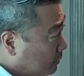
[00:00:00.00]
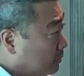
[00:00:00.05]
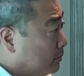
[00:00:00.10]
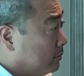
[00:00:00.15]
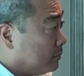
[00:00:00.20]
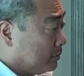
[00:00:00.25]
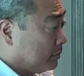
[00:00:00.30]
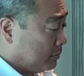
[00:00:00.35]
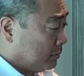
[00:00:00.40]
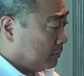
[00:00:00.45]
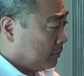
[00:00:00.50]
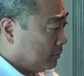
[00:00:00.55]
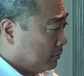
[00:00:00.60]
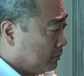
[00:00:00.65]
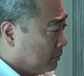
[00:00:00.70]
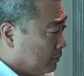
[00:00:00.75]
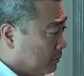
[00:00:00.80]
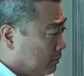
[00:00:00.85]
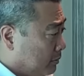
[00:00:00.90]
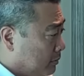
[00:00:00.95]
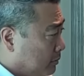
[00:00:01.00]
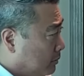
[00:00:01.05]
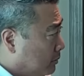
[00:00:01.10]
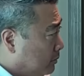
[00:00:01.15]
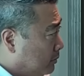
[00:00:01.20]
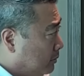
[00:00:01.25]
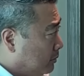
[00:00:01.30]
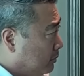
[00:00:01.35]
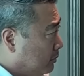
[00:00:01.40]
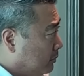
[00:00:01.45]

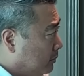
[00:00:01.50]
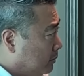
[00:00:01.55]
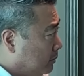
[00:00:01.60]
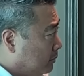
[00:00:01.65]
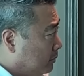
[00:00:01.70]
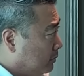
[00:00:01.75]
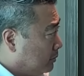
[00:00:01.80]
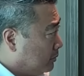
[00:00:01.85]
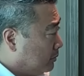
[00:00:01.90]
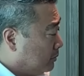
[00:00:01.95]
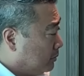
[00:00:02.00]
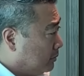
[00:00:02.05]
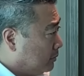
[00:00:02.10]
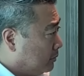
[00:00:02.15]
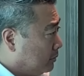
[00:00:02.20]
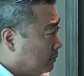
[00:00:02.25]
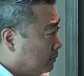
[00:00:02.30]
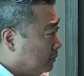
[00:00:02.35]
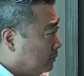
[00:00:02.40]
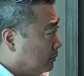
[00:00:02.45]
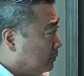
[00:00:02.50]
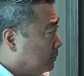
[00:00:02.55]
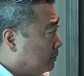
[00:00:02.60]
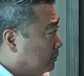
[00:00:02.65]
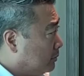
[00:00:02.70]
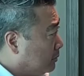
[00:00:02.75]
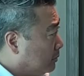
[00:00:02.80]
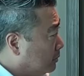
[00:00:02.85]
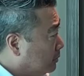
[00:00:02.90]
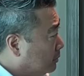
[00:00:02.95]

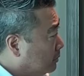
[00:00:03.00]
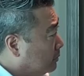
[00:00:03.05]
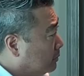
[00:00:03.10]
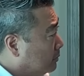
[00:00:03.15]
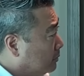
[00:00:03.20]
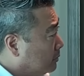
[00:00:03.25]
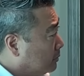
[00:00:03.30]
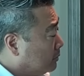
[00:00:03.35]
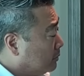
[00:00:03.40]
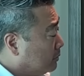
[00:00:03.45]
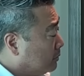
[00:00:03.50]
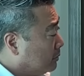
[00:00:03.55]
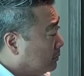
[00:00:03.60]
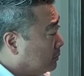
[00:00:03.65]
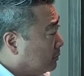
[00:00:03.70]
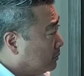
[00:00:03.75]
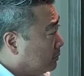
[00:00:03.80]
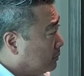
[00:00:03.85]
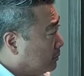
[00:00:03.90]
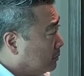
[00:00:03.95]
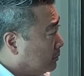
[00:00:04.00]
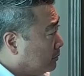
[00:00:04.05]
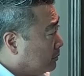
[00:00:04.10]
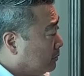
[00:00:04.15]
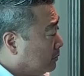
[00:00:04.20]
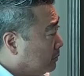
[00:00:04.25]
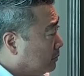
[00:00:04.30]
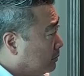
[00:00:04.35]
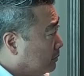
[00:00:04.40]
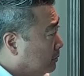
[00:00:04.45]

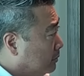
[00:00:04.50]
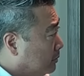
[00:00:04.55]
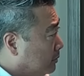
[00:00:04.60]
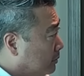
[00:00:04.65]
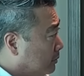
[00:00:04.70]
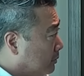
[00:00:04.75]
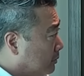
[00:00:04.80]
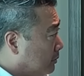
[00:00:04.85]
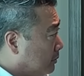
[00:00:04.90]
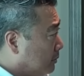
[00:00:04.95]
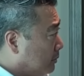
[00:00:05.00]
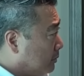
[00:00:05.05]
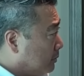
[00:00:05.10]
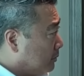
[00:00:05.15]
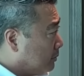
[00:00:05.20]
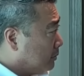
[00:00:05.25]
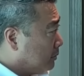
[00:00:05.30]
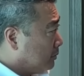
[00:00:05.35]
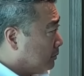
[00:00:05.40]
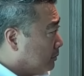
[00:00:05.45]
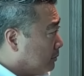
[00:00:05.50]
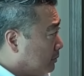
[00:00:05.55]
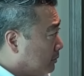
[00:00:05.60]
(silent)